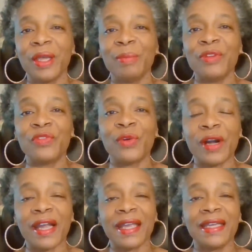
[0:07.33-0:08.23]
Before
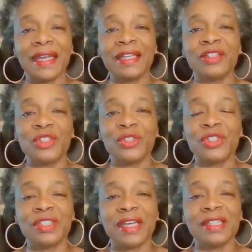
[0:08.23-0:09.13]
I get into
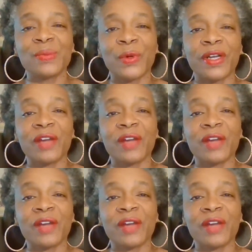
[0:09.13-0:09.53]
today's word,